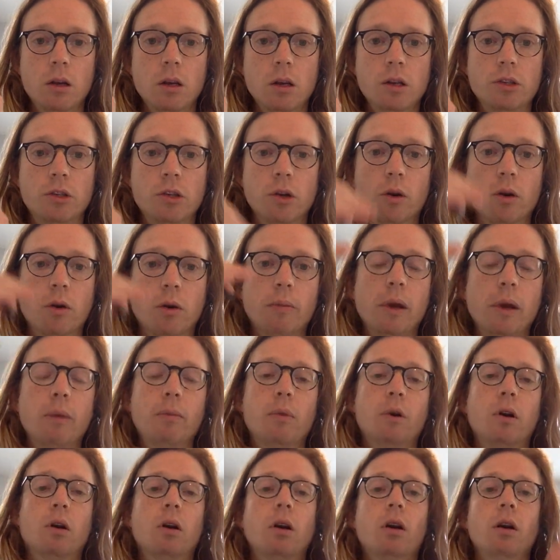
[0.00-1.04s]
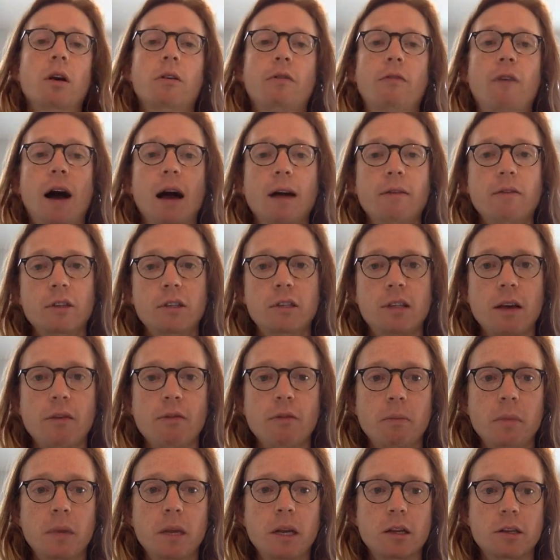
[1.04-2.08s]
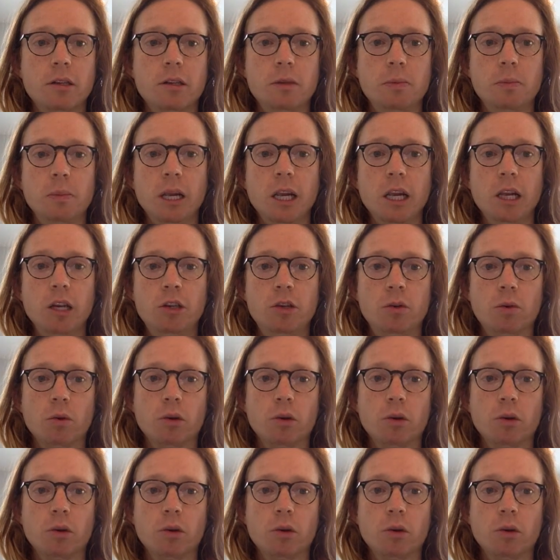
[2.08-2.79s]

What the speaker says: So remember, 5 to 7 minute speech.